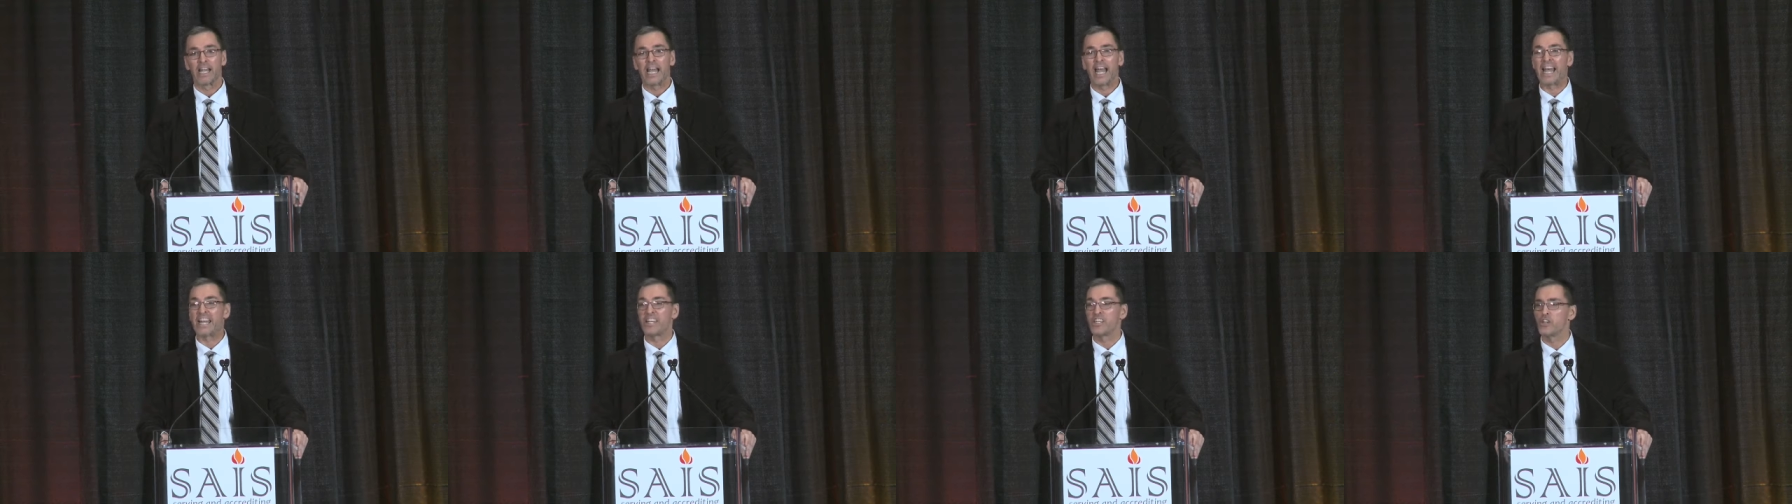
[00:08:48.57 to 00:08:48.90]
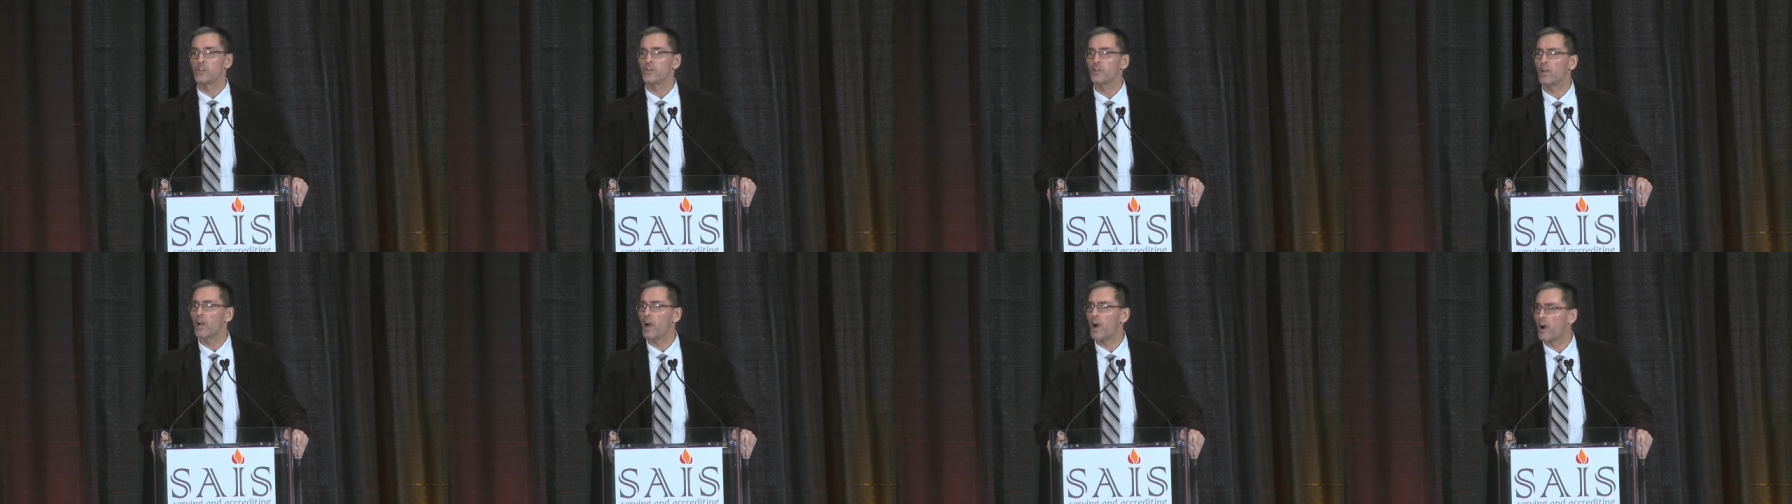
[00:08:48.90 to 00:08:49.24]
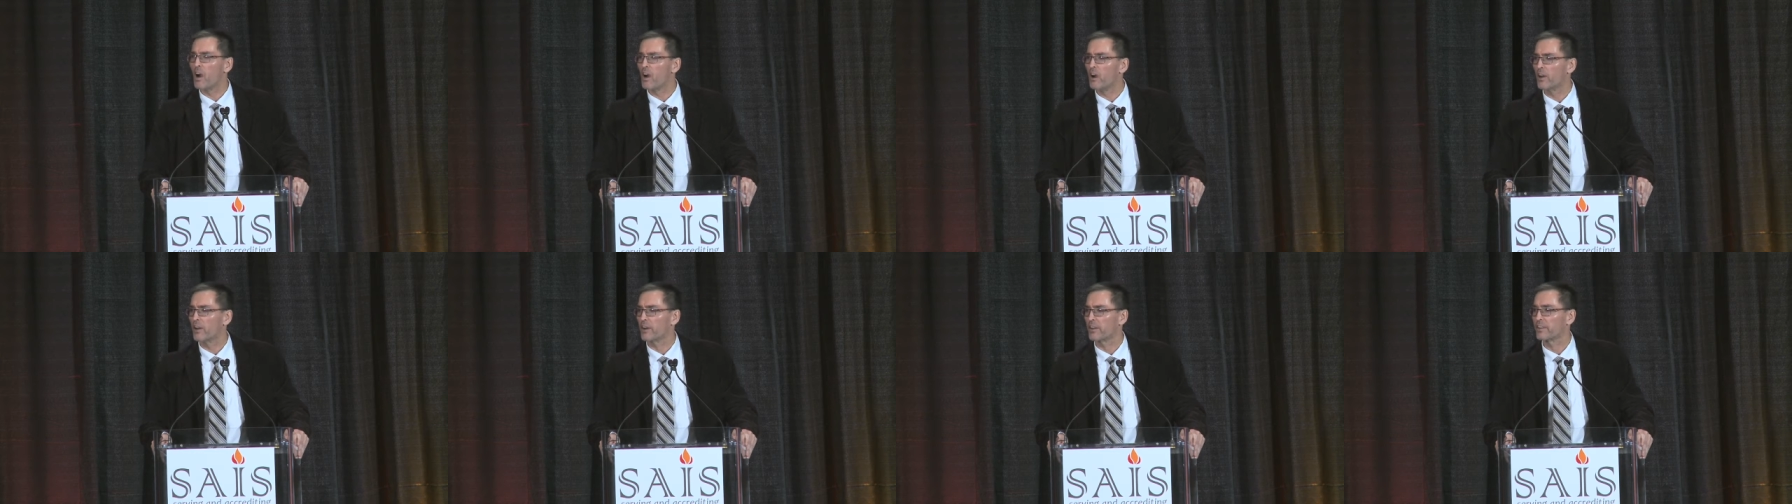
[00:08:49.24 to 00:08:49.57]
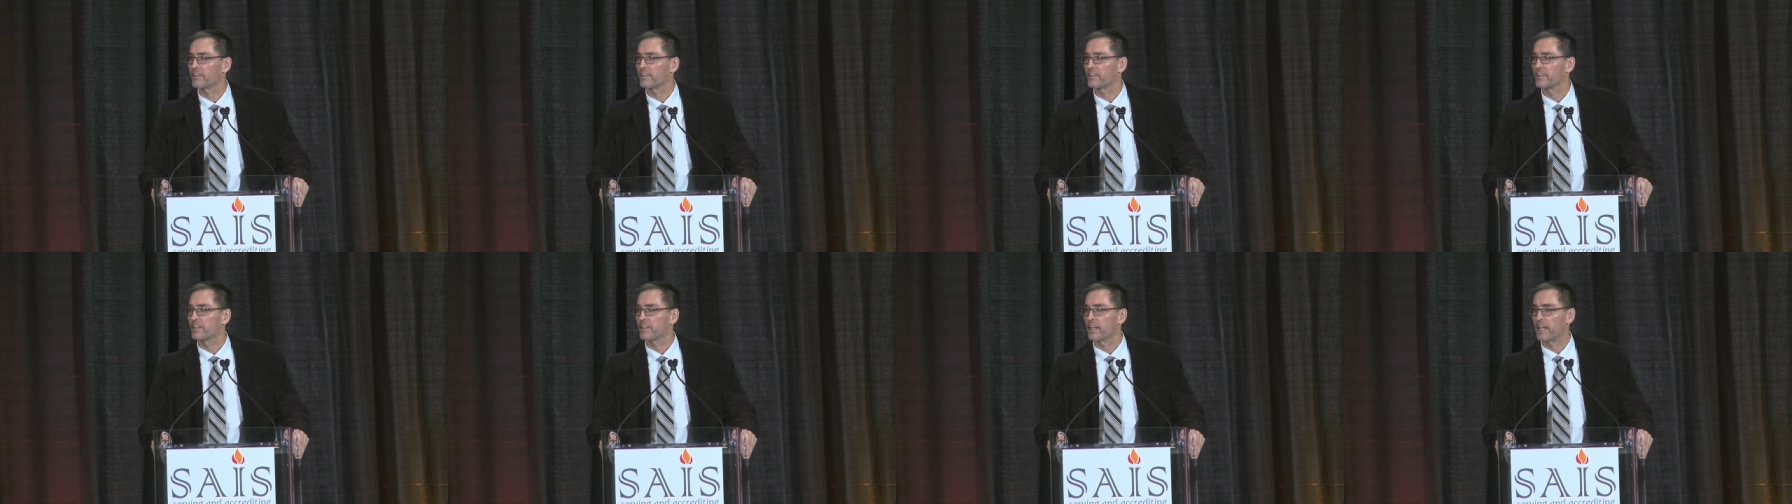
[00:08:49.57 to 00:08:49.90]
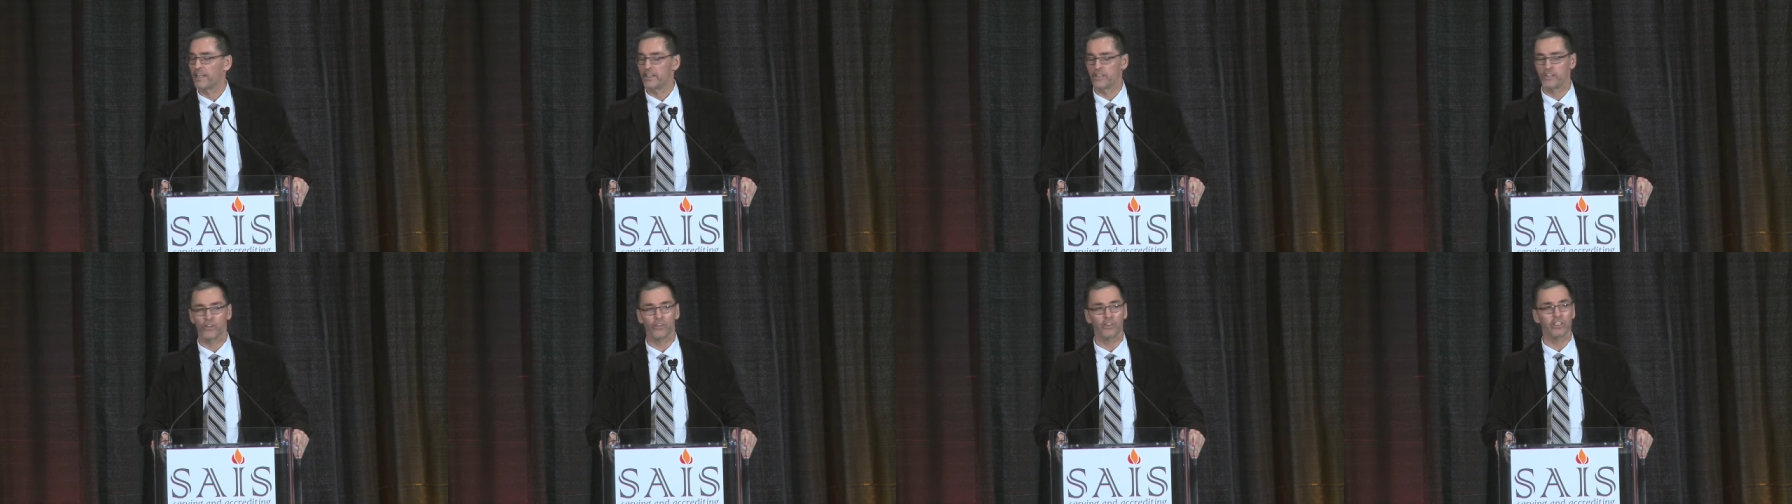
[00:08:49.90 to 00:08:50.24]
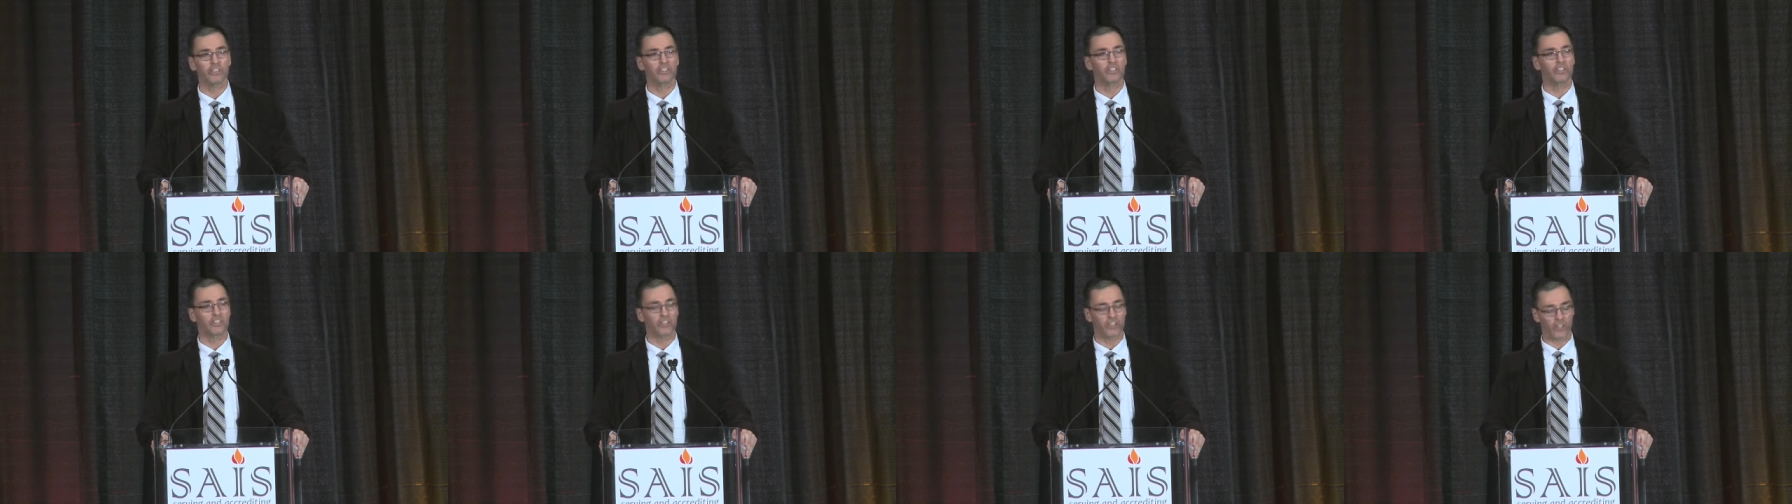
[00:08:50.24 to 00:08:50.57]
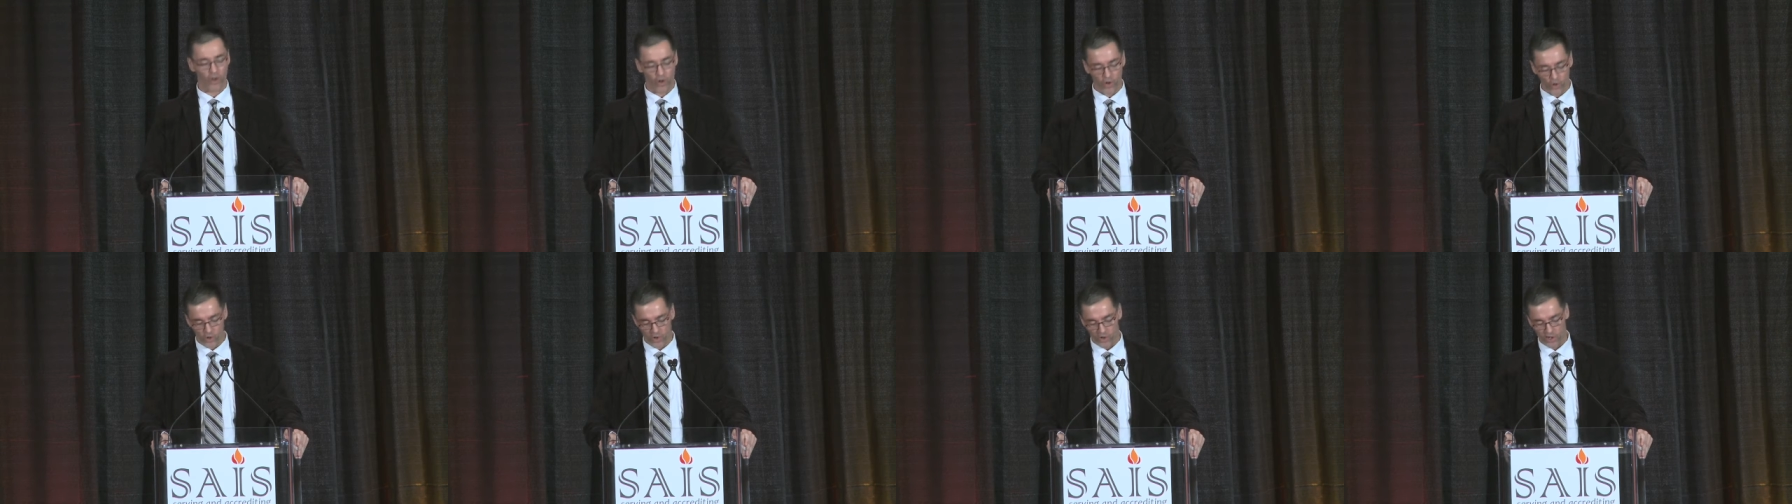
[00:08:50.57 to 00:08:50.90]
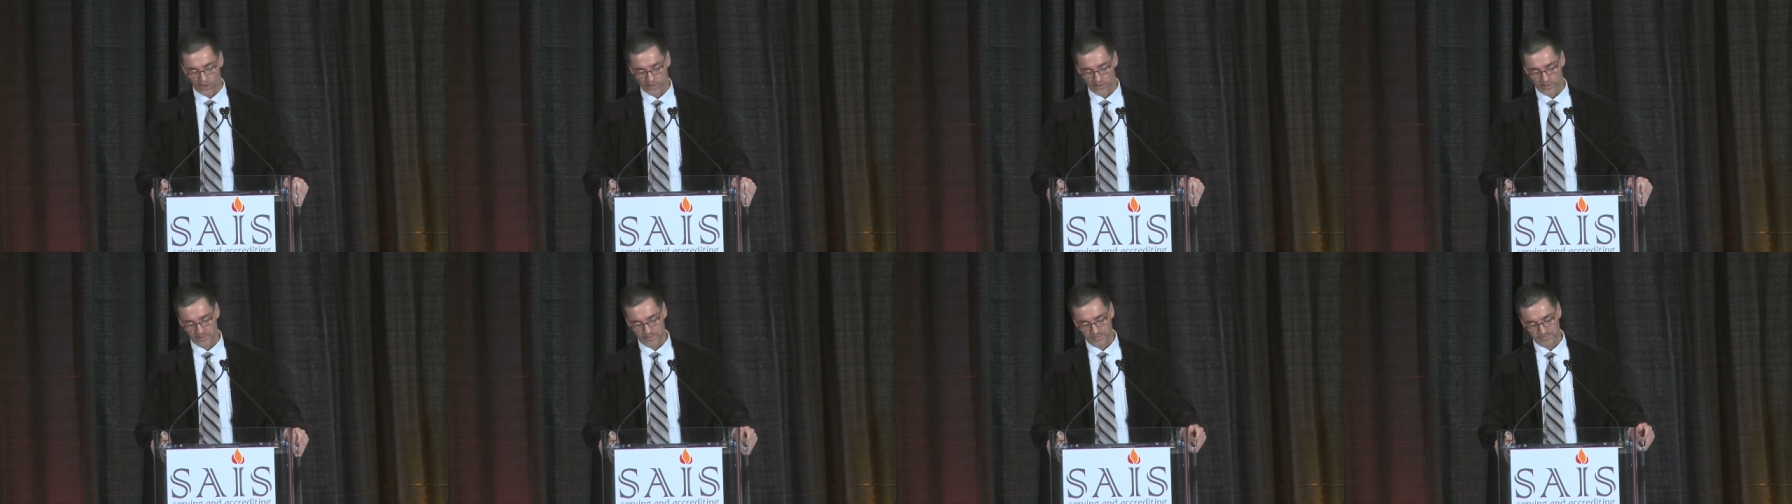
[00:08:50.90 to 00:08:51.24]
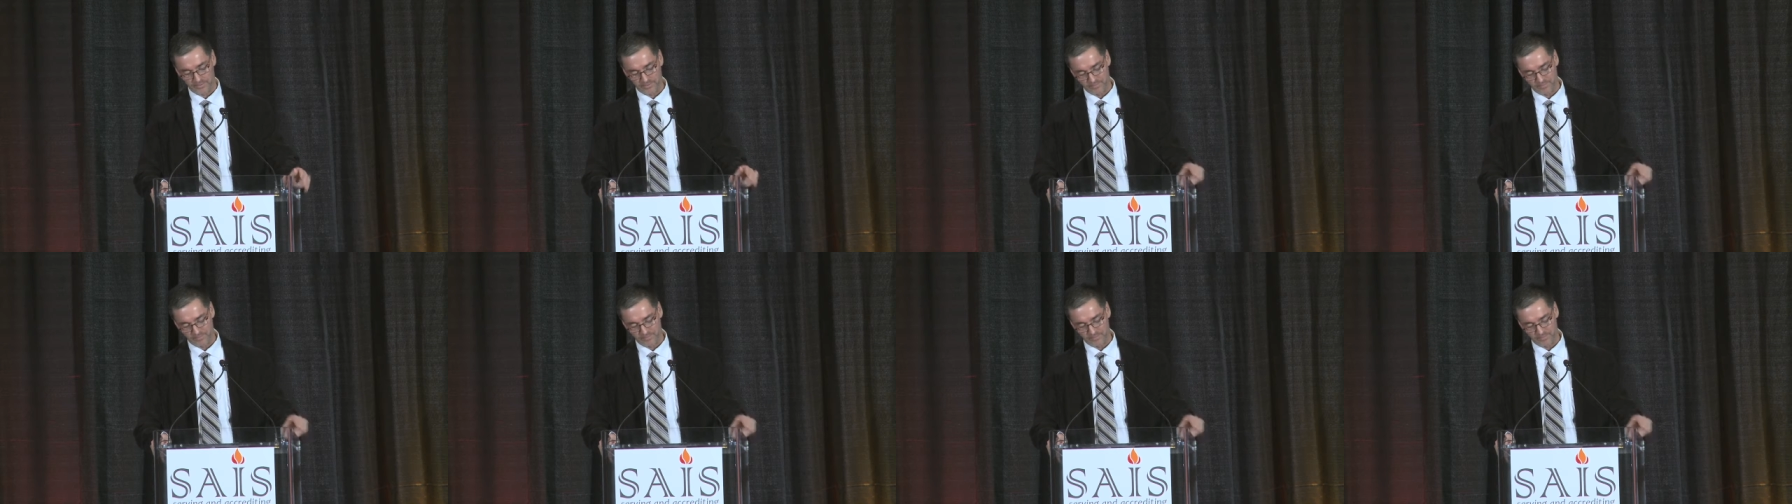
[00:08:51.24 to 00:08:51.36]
and your heart and your soul.